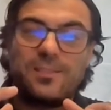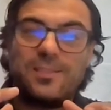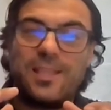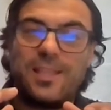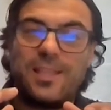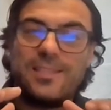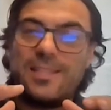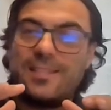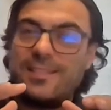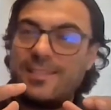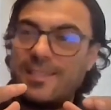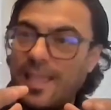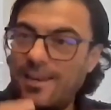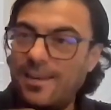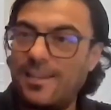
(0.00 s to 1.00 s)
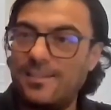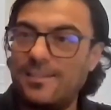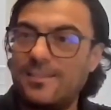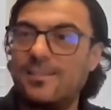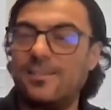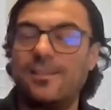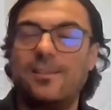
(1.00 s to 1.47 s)
the
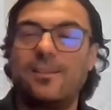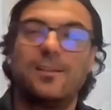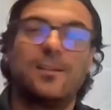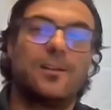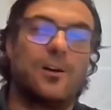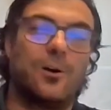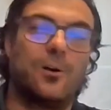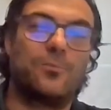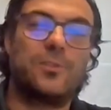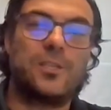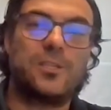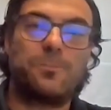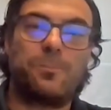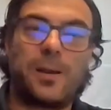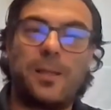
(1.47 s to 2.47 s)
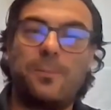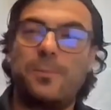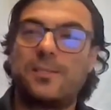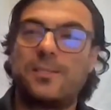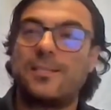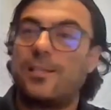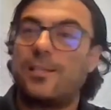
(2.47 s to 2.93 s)
tenants of these
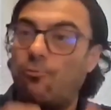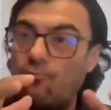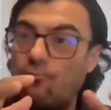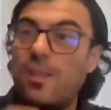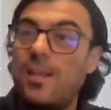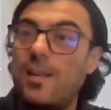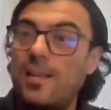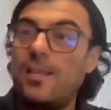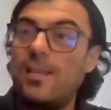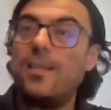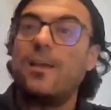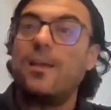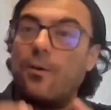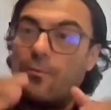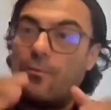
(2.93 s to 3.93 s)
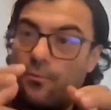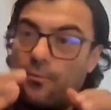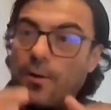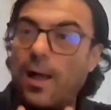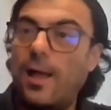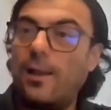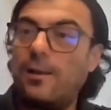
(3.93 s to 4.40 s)
premises really
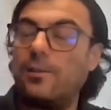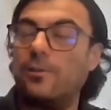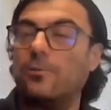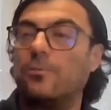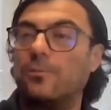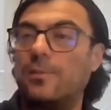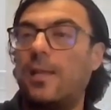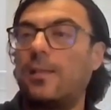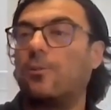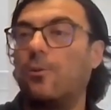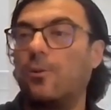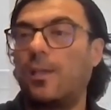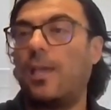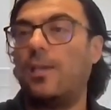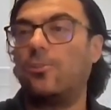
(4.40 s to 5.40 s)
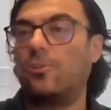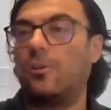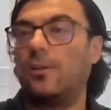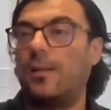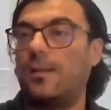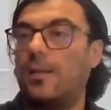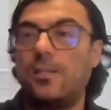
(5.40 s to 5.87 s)
value that
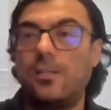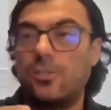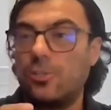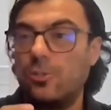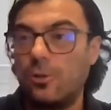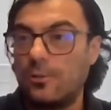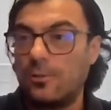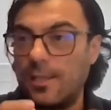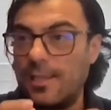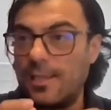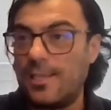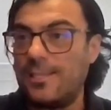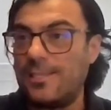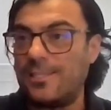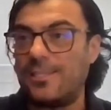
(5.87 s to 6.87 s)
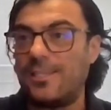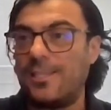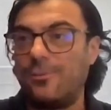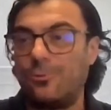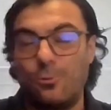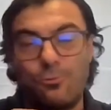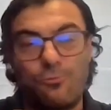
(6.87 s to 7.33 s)
location, and it is not
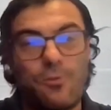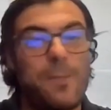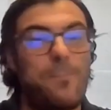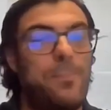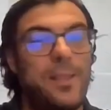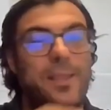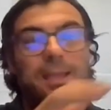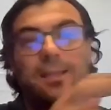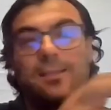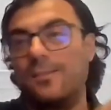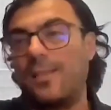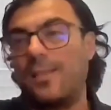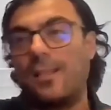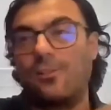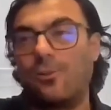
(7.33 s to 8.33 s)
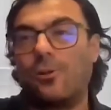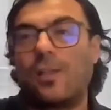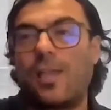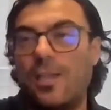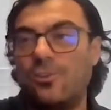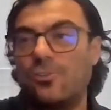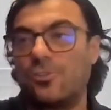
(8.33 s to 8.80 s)
easy to replicate that
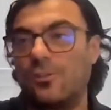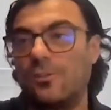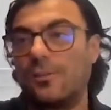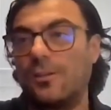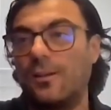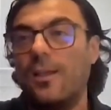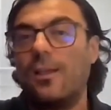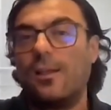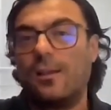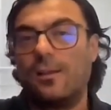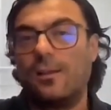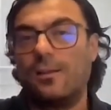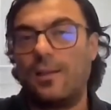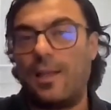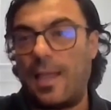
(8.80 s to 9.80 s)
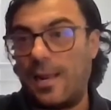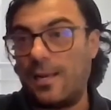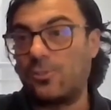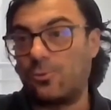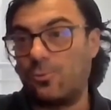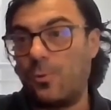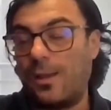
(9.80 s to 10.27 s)
location
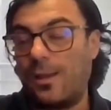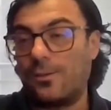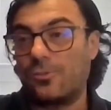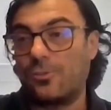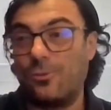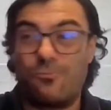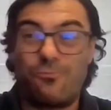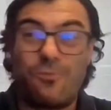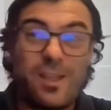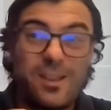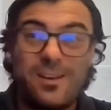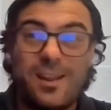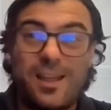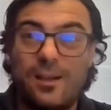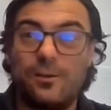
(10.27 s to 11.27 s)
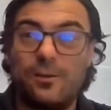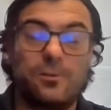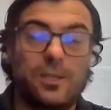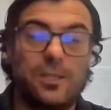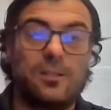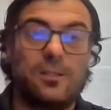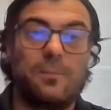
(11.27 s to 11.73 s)
elsewhere. So right
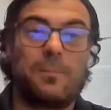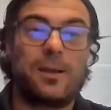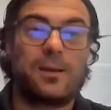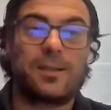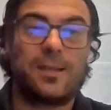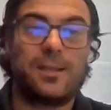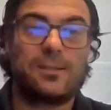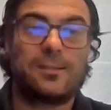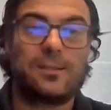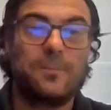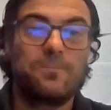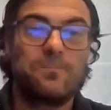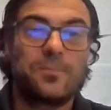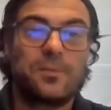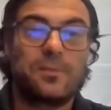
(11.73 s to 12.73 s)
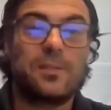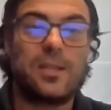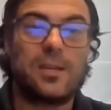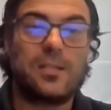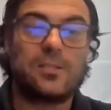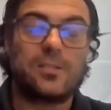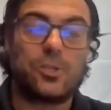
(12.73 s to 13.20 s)
now in the market,
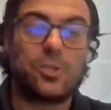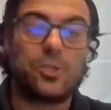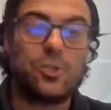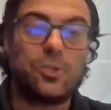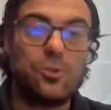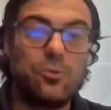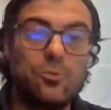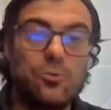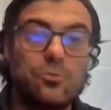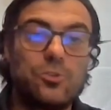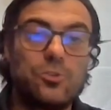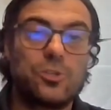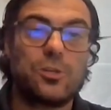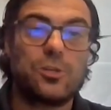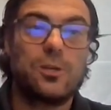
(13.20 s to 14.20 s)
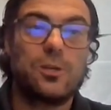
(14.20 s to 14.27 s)
there is a huge